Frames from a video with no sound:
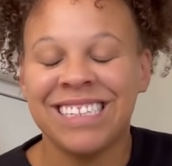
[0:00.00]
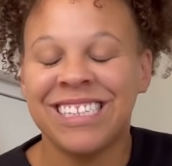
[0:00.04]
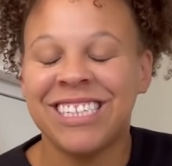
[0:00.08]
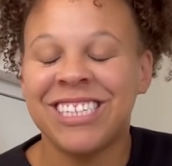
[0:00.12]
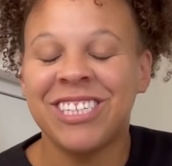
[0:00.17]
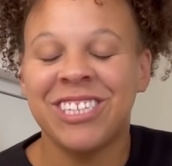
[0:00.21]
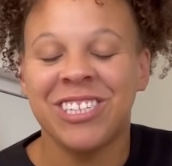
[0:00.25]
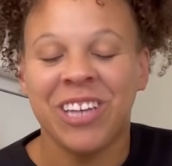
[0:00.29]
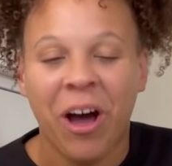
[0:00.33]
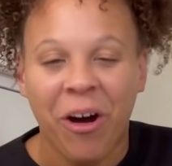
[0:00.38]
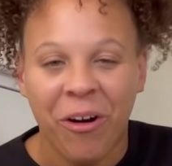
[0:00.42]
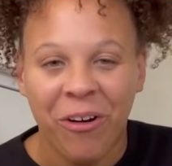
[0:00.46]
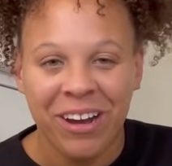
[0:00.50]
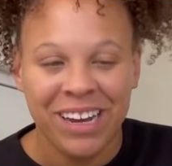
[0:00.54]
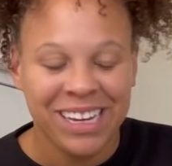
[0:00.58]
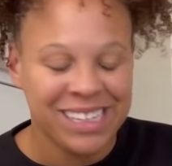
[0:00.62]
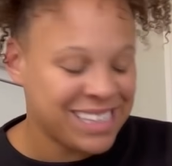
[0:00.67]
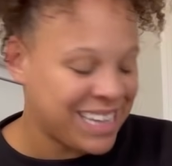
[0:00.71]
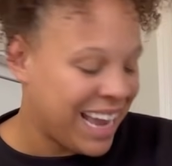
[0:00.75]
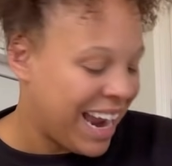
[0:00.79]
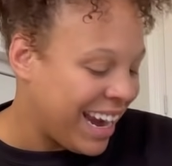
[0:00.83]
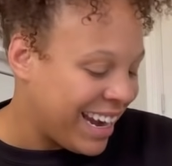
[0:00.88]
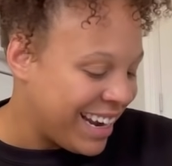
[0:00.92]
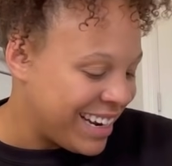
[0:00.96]
so
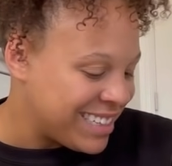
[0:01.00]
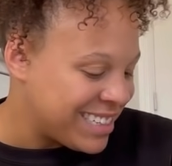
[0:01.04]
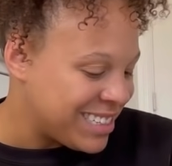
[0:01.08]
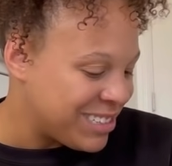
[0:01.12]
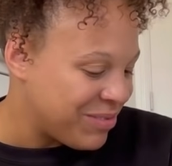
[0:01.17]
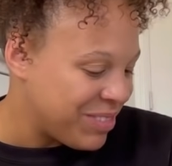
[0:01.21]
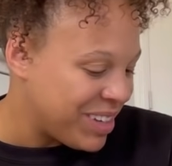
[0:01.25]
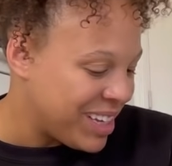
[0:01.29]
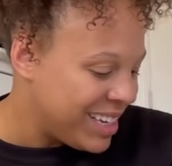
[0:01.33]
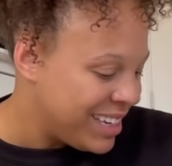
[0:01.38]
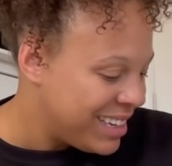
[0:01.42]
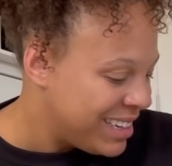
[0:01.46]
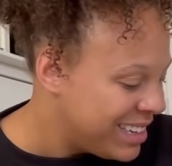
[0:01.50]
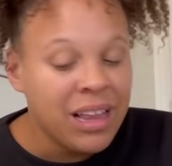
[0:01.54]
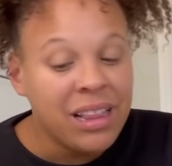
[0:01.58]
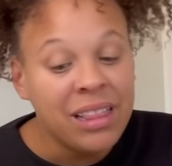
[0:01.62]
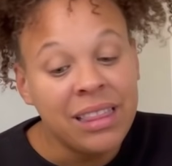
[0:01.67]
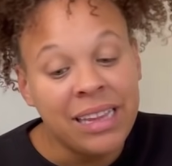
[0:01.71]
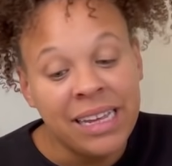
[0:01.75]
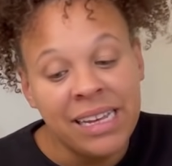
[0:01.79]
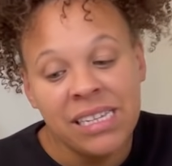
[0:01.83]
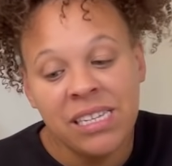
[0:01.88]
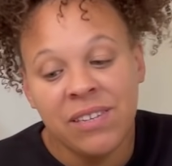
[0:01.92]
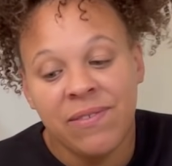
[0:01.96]
exciting to me.
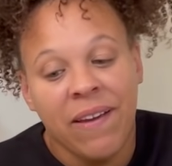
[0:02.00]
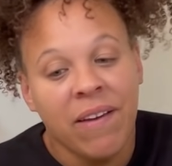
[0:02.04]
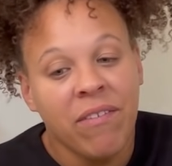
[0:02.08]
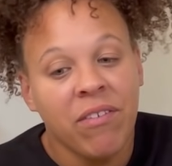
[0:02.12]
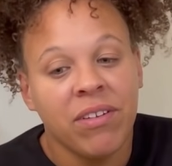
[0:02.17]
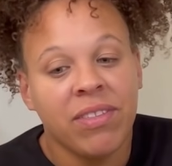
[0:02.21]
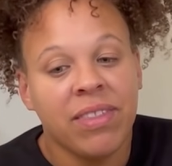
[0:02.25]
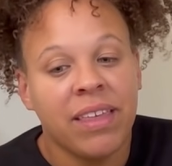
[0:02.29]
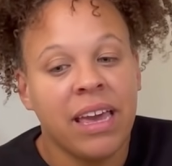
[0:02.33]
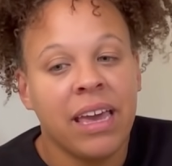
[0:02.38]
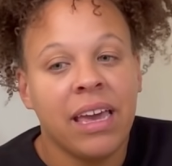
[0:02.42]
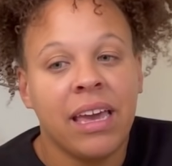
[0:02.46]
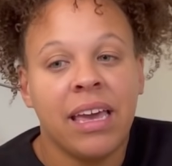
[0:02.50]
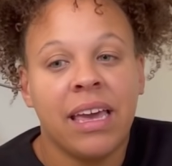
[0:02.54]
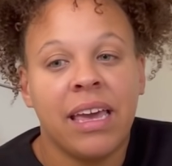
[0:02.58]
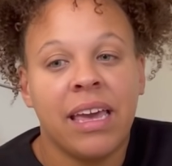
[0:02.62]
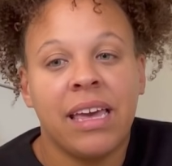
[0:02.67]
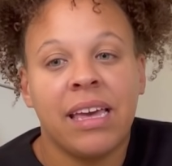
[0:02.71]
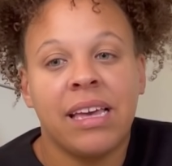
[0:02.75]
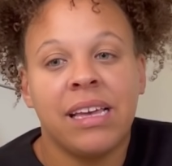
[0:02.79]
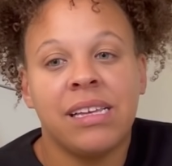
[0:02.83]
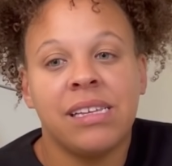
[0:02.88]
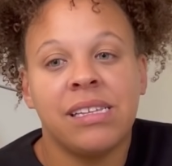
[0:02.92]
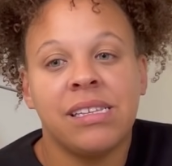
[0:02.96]
Least favorite thing
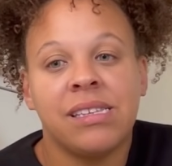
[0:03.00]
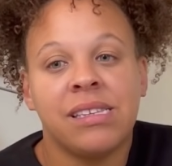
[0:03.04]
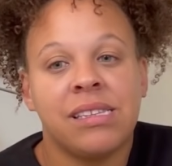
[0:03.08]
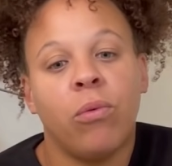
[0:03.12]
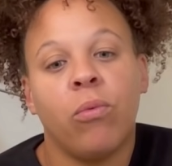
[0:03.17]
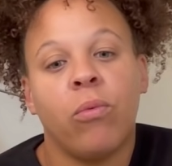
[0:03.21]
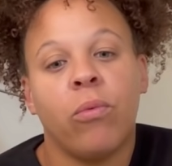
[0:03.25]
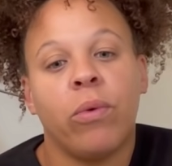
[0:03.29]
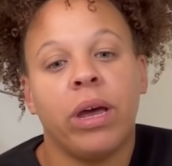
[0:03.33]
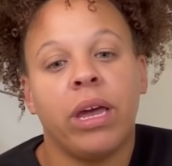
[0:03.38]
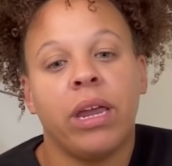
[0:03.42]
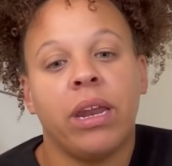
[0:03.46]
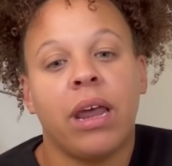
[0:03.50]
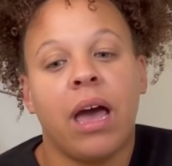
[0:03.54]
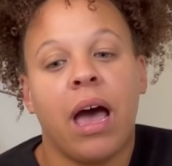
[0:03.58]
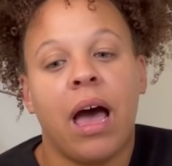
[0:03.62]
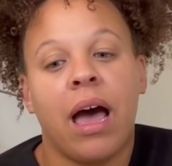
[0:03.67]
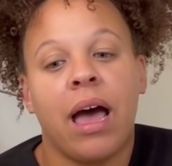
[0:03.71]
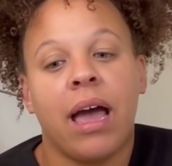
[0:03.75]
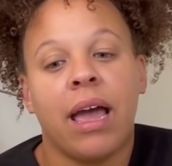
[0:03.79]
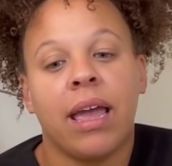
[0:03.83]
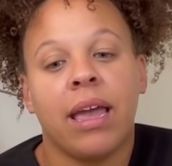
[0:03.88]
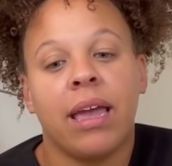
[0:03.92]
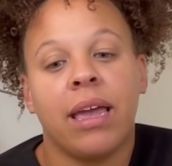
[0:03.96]
is when
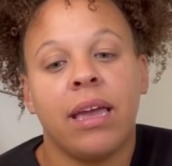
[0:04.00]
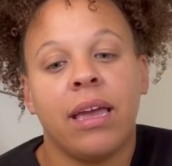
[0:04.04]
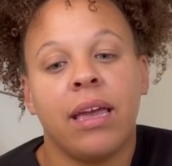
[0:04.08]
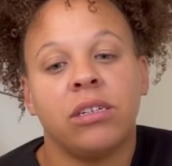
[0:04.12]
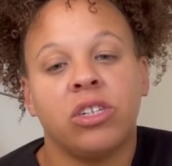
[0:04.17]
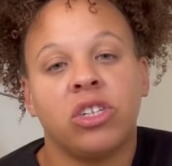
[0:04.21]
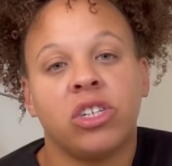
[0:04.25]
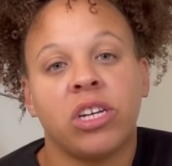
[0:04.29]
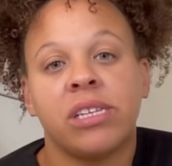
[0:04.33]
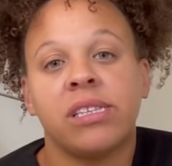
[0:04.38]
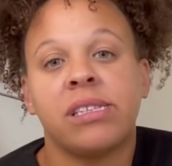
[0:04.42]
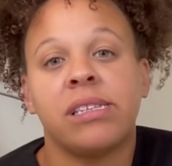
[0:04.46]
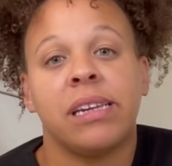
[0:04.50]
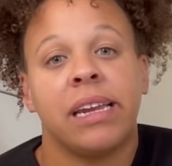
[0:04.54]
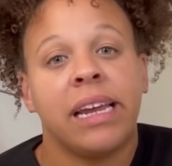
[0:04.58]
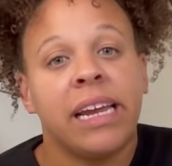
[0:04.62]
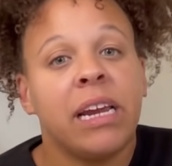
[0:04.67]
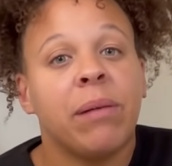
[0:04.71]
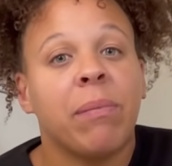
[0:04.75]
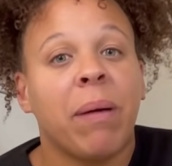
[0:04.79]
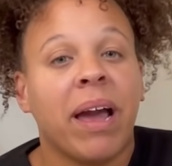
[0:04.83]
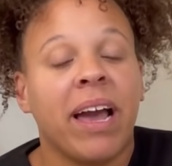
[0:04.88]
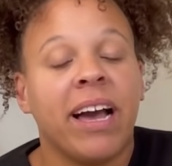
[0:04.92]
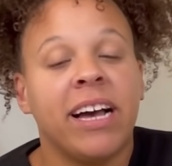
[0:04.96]
I just
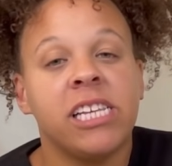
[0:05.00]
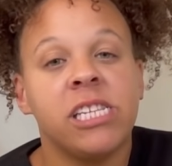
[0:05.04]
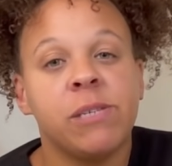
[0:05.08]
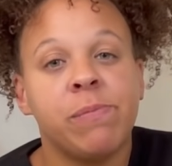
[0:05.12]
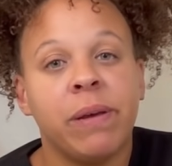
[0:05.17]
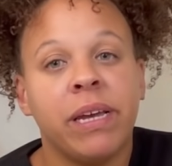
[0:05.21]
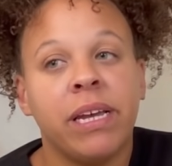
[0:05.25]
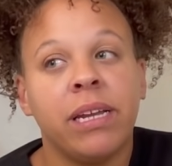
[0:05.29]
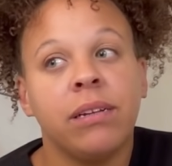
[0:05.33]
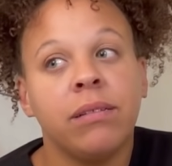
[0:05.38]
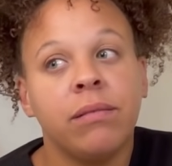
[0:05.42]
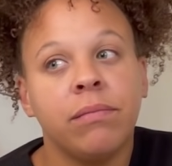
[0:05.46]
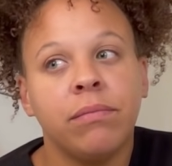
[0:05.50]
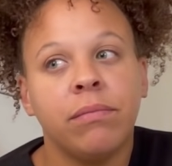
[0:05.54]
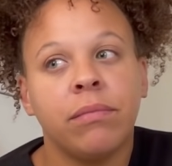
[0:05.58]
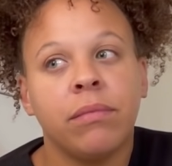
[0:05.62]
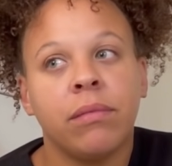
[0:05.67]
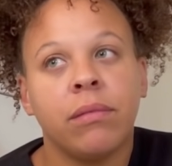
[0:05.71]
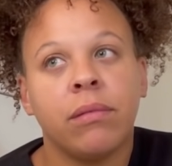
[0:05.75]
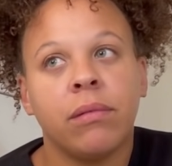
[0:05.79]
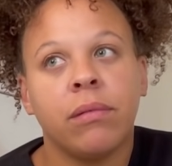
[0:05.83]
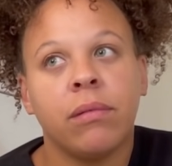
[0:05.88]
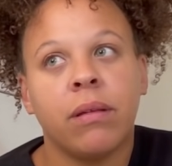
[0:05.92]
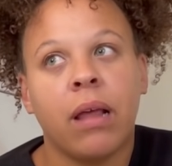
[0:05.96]
need my husband
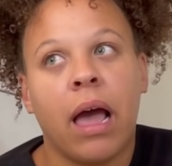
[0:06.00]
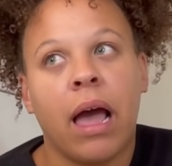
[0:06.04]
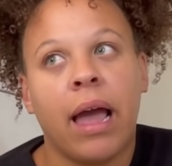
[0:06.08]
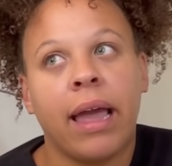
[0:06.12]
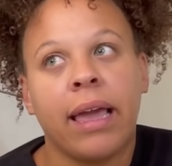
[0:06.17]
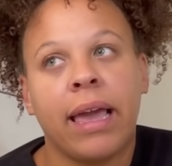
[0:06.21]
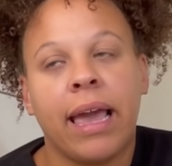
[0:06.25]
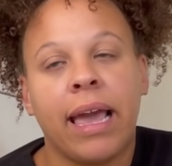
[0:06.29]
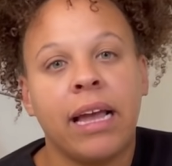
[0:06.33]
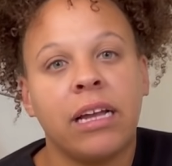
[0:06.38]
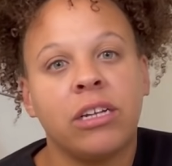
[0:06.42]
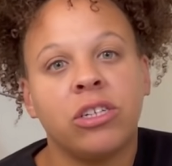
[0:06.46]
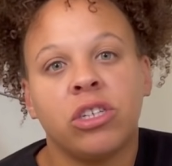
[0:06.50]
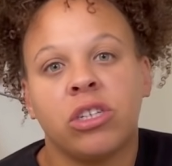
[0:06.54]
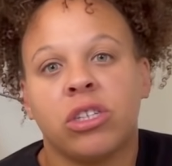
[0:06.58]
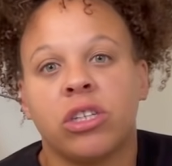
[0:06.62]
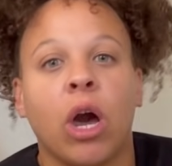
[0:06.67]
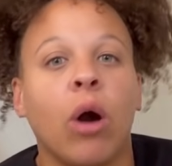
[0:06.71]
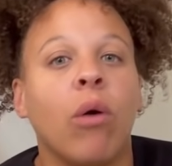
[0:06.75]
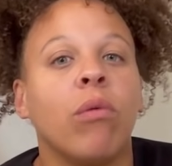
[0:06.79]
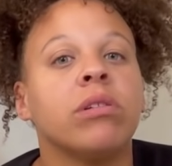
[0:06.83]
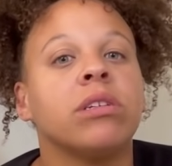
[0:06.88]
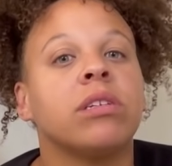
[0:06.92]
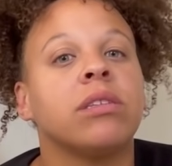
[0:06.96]
I can't just
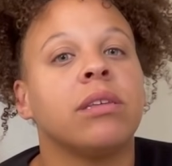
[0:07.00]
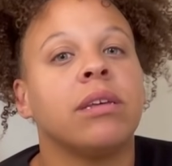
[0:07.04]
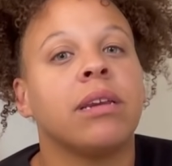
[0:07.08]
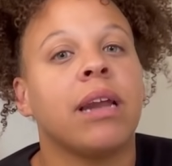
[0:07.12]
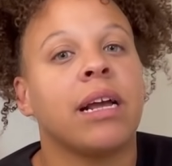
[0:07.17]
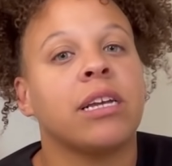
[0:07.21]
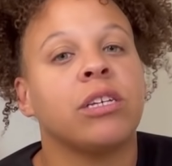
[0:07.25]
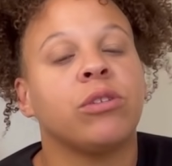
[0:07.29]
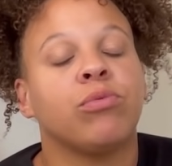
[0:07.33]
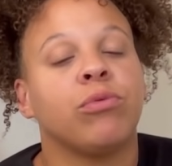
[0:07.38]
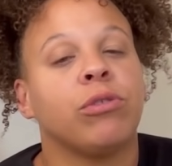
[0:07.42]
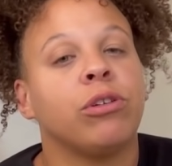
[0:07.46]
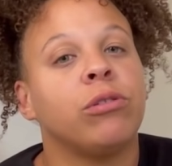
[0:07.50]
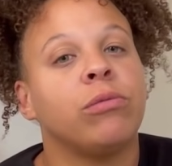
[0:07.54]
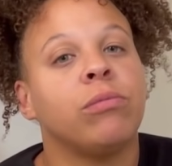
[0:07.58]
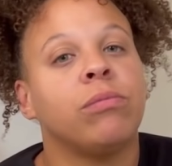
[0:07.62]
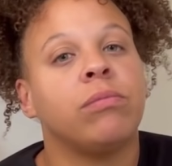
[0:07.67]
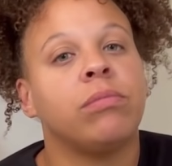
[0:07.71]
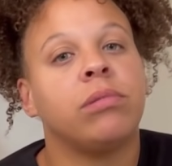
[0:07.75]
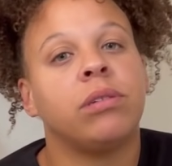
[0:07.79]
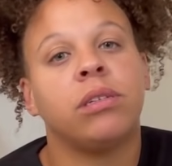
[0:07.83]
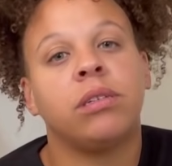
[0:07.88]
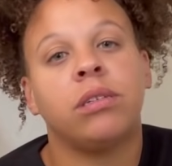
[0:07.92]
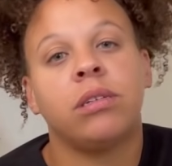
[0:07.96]
go into the next
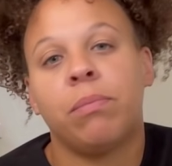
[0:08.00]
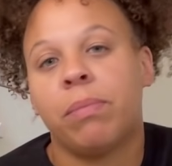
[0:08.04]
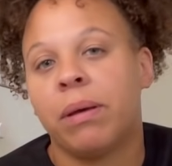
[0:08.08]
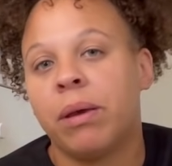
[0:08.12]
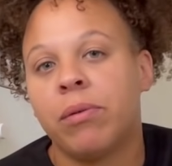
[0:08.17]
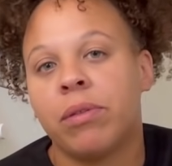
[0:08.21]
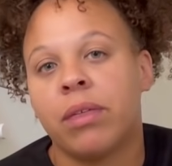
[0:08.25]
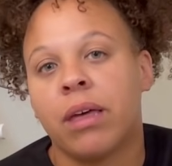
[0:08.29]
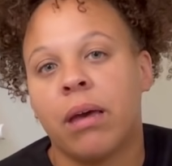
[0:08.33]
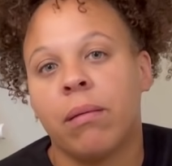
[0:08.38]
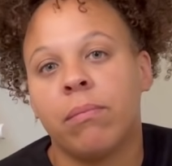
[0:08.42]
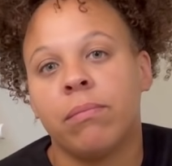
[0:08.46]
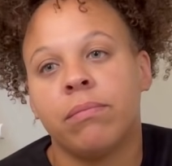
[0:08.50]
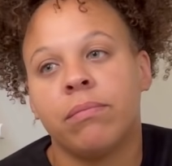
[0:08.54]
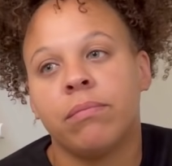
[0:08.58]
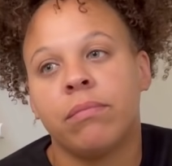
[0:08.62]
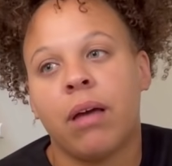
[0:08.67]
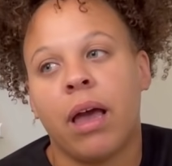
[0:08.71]
room to be with him.